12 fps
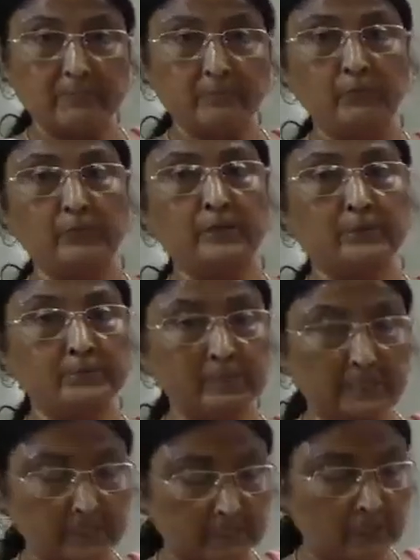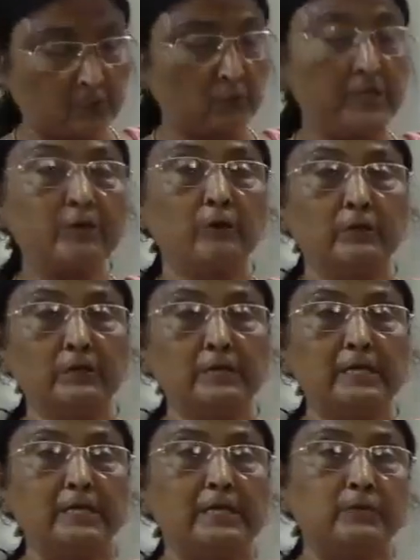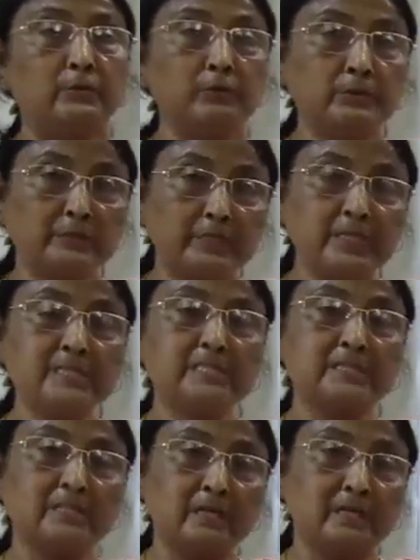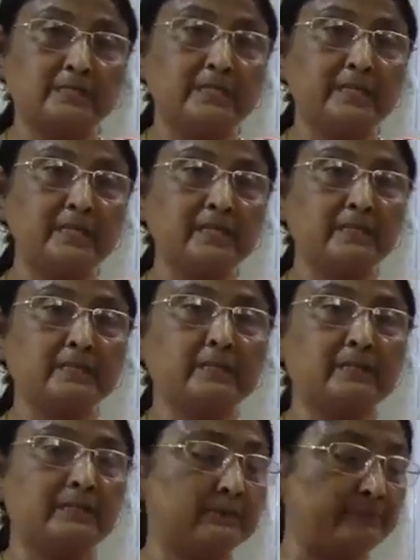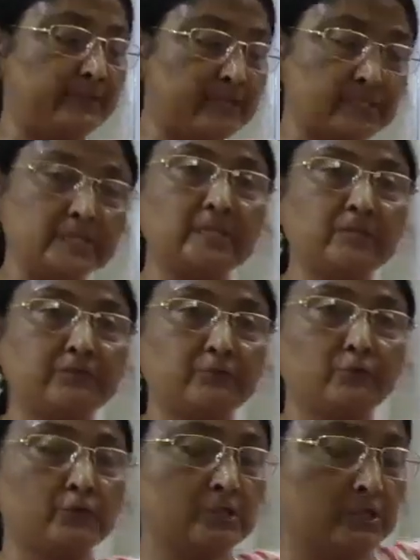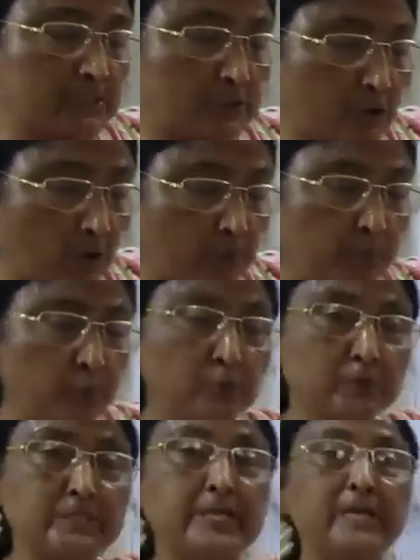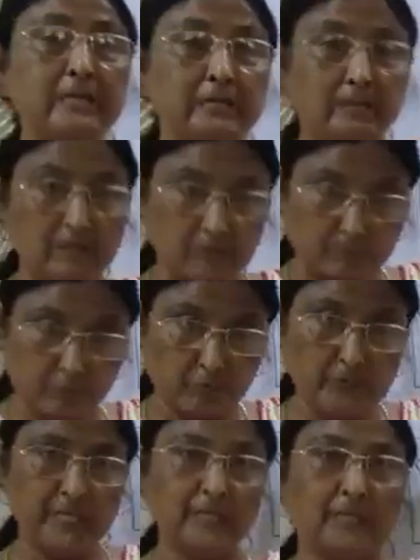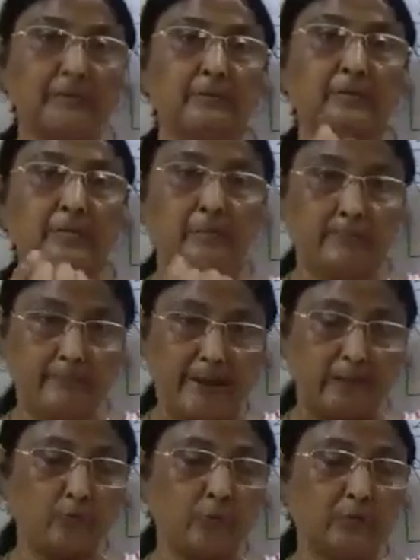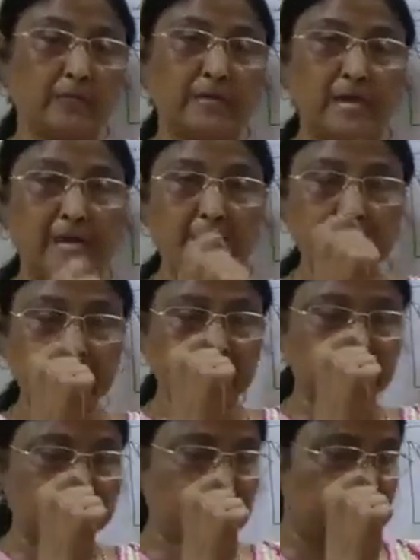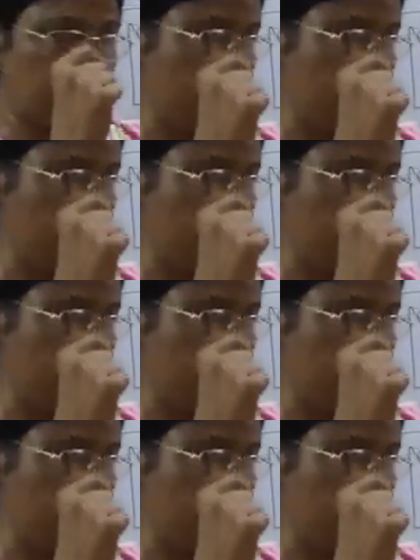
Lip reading: moving object is rolling on. So the frictional force is opposing, pulling backward, and it's